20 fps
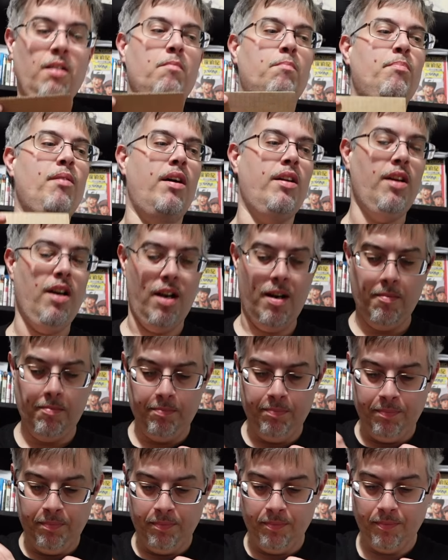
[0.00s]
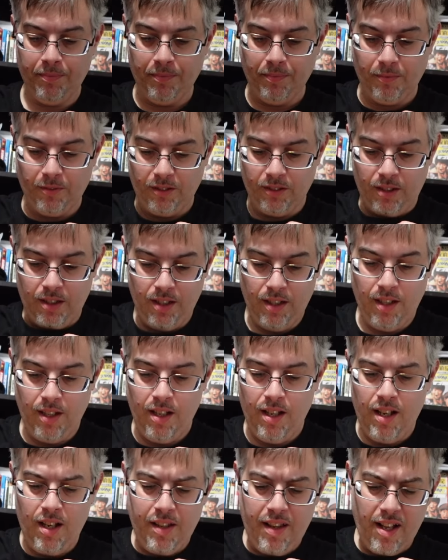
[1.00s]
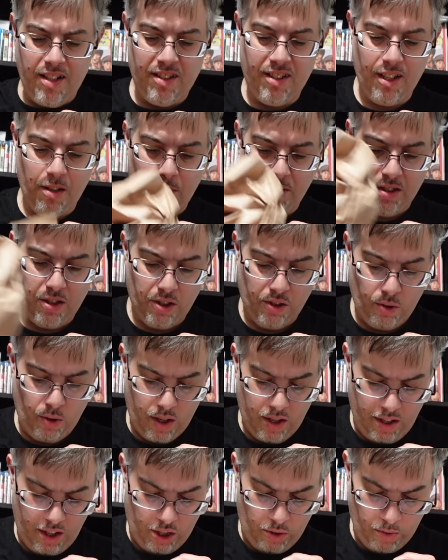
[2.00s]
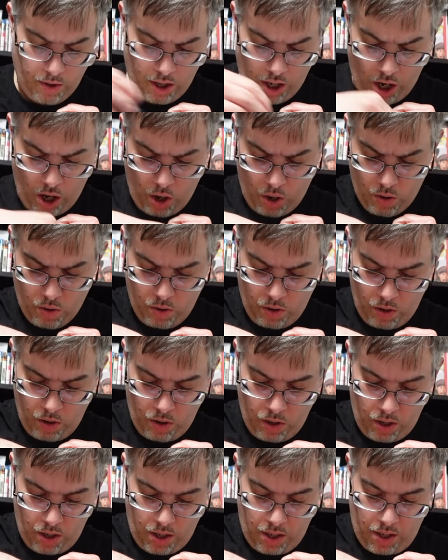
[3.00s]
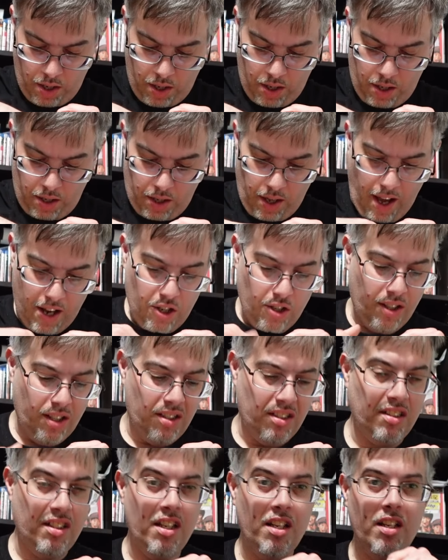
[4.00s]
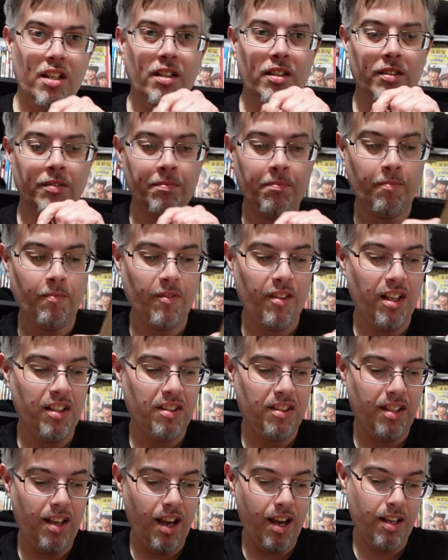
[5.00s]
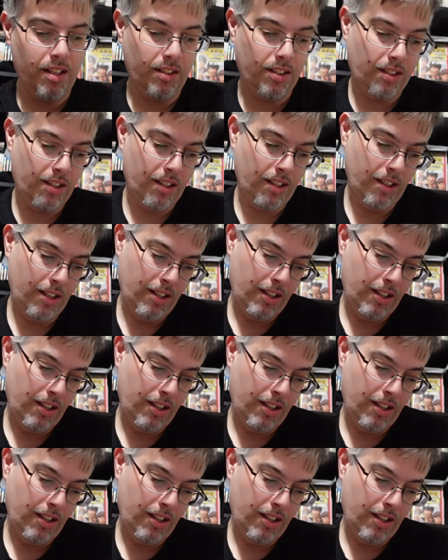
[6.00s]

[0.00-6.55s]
But, um, let's see what's in store in this one. Oh! As you can see, it says